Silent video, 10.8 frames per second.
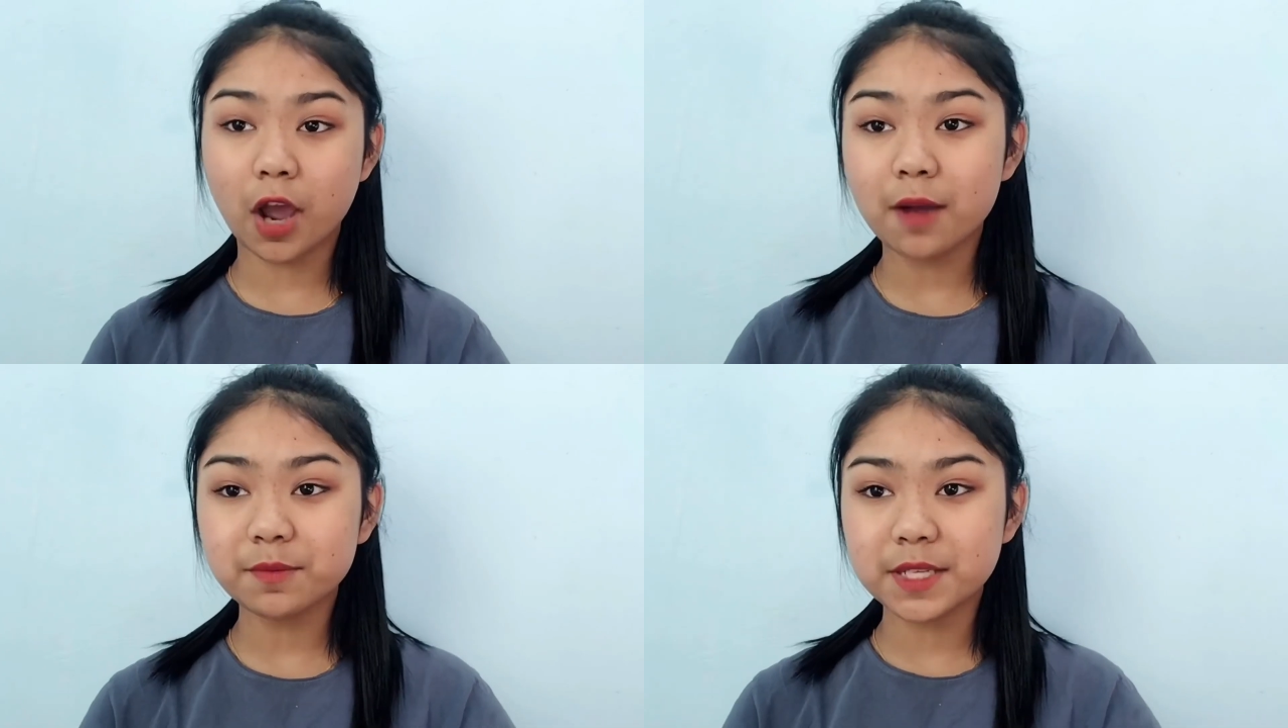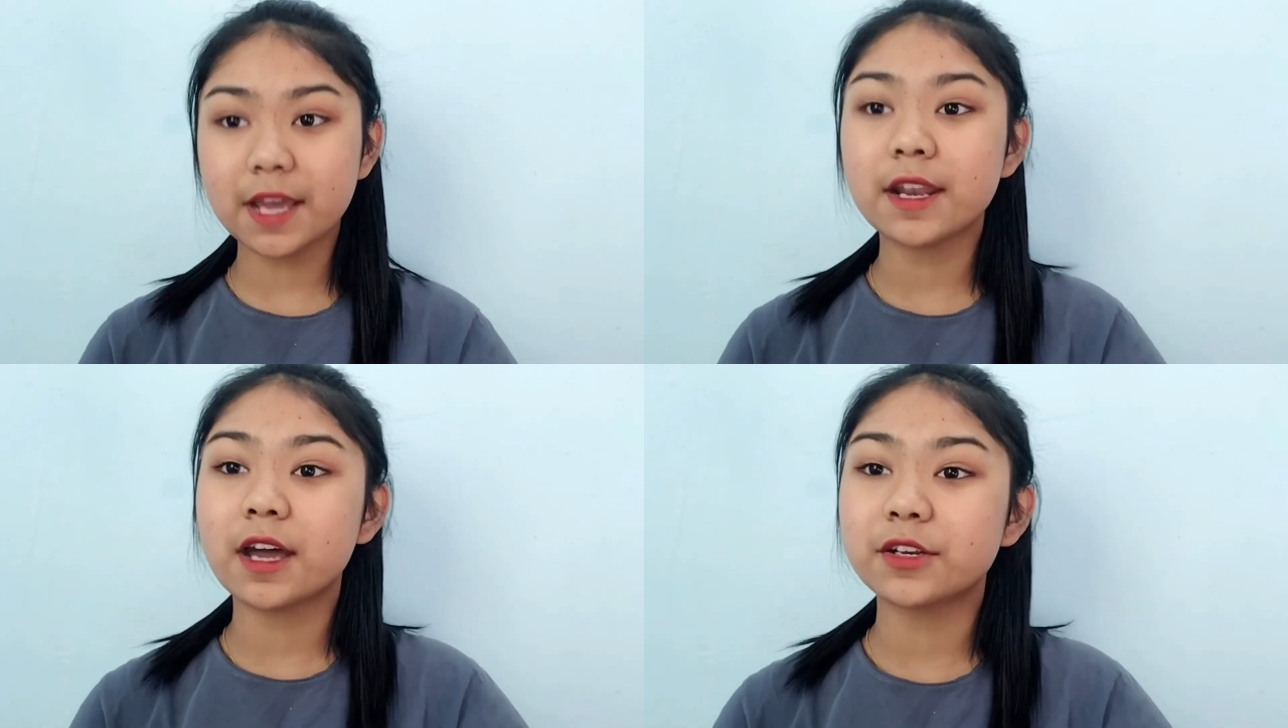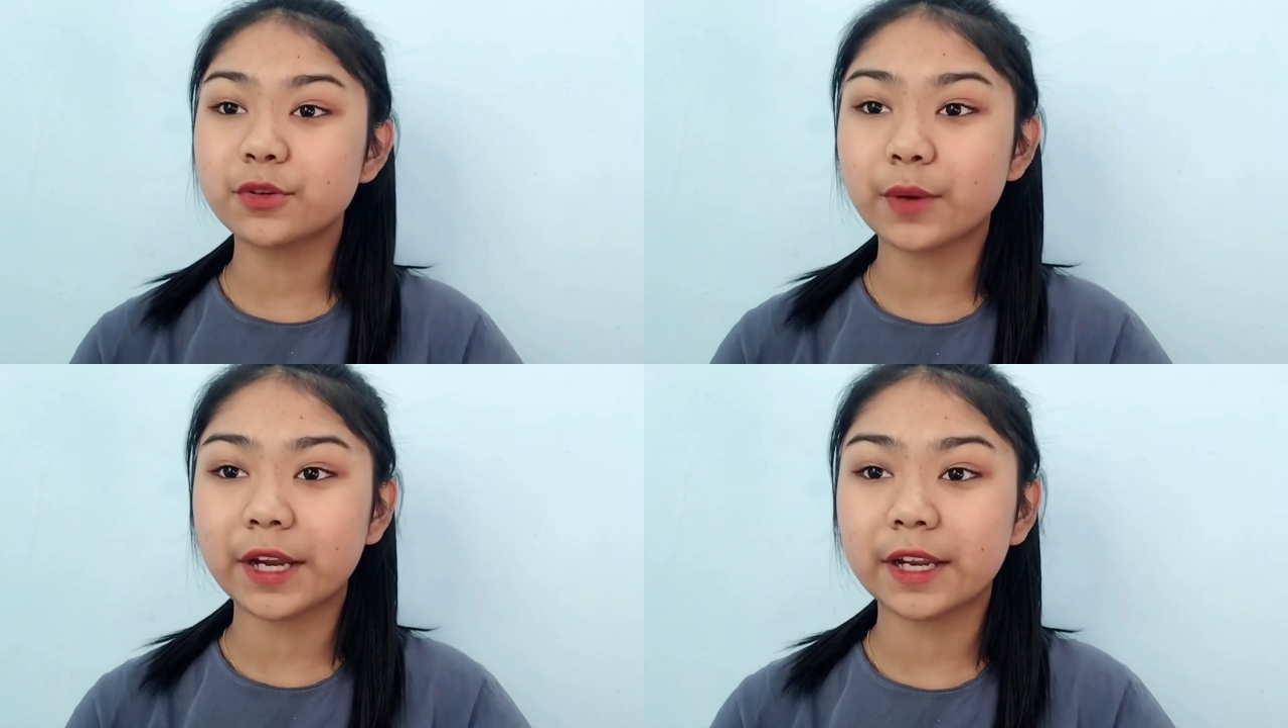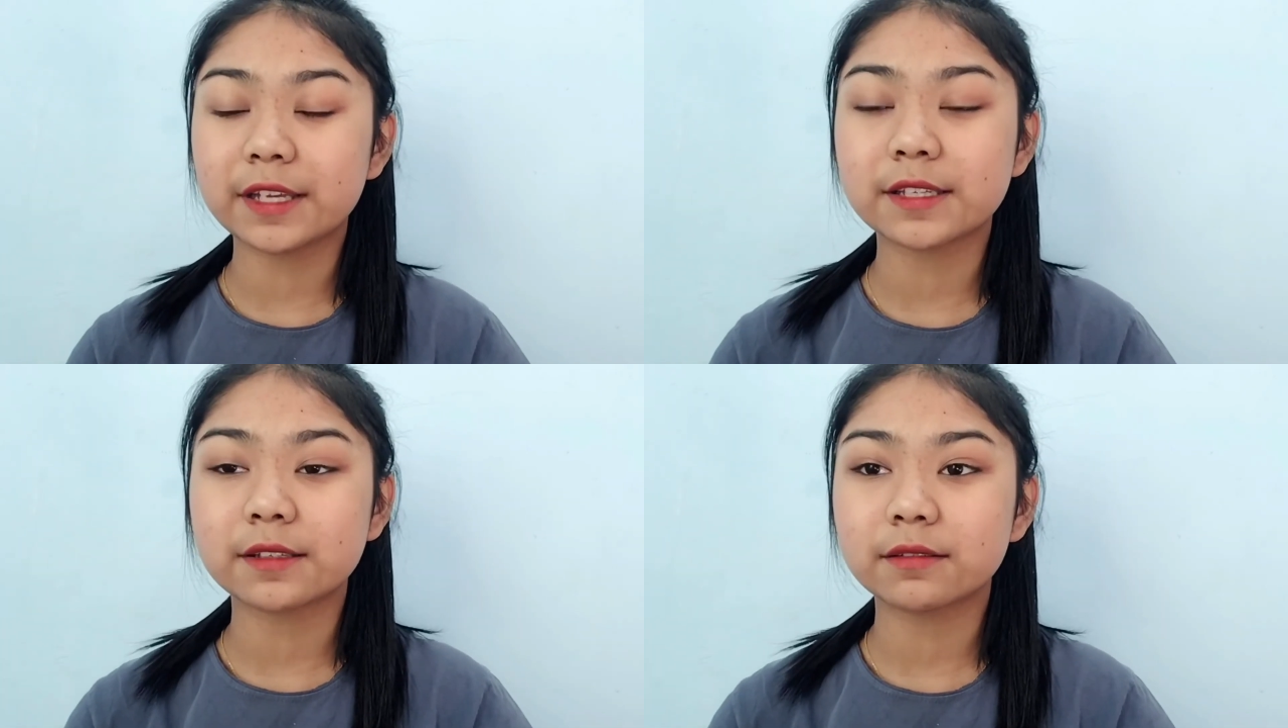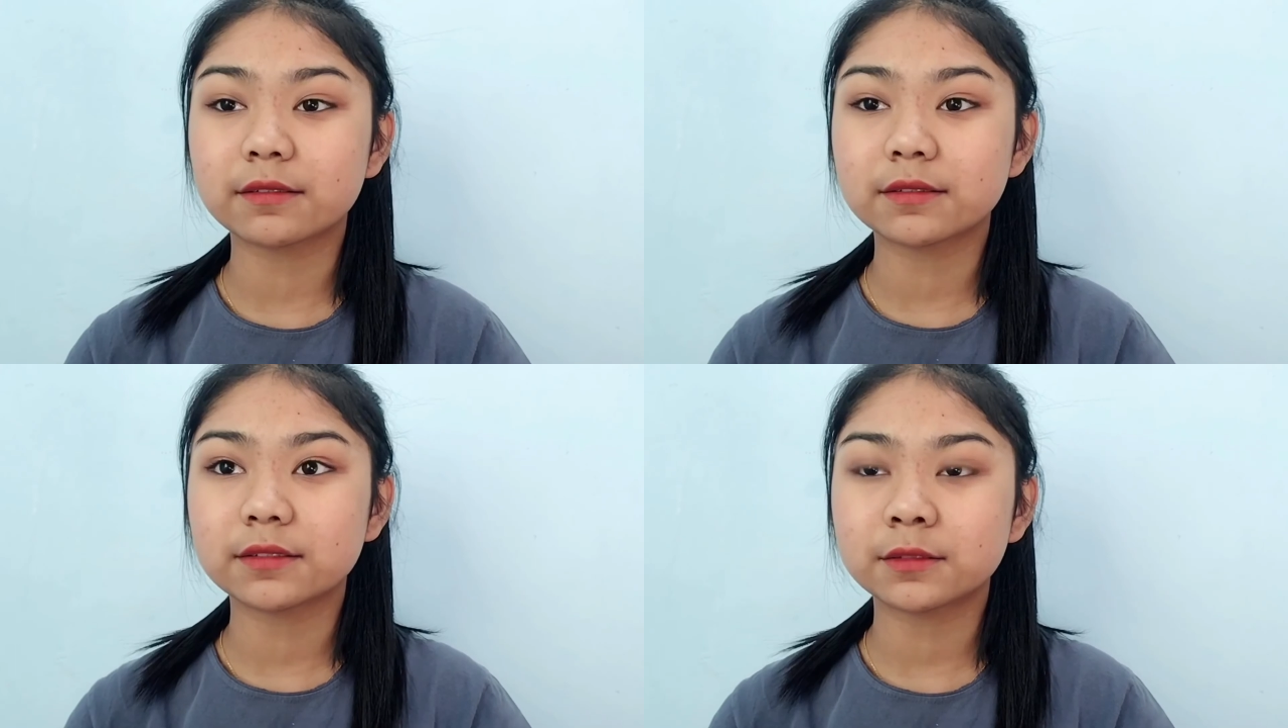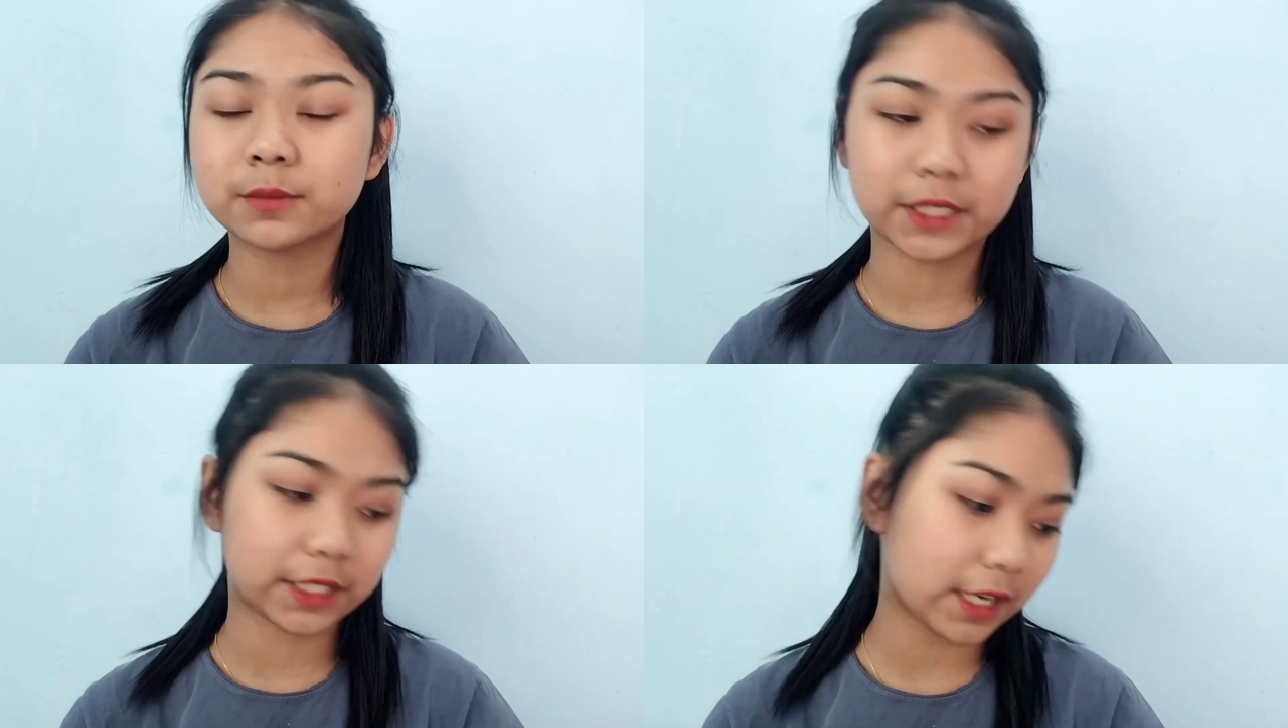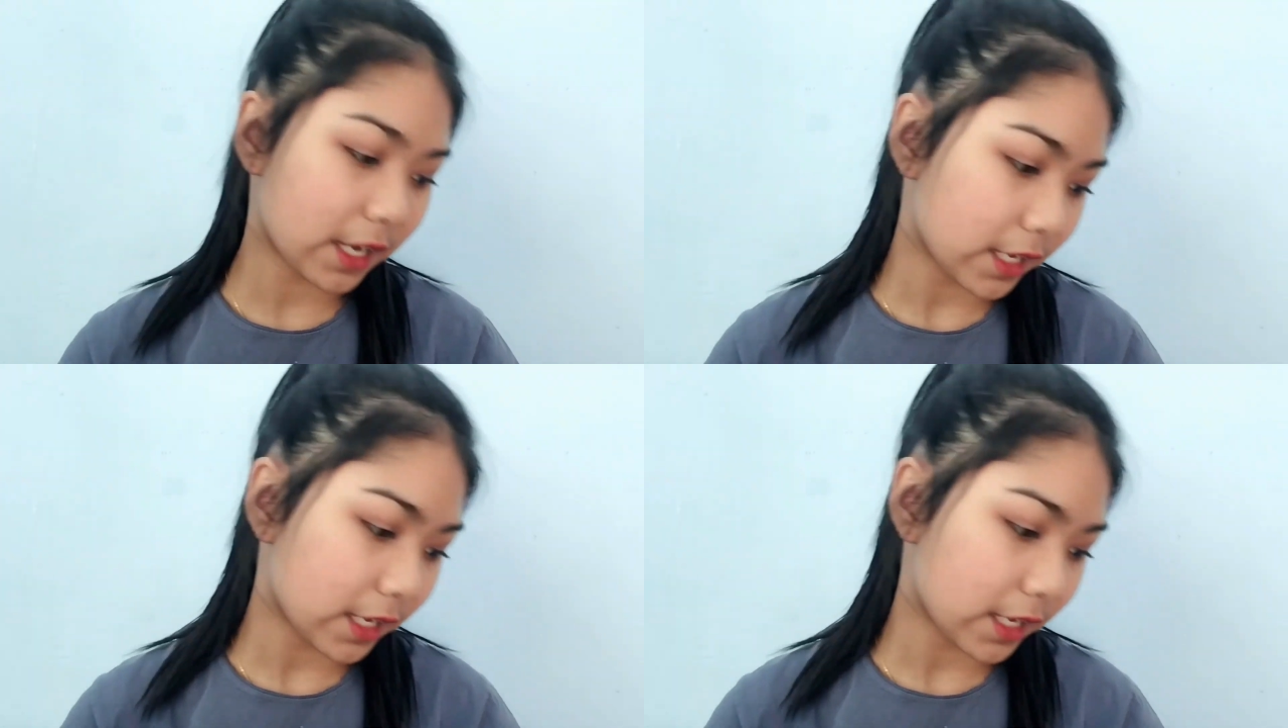10 underrated. Oh my god.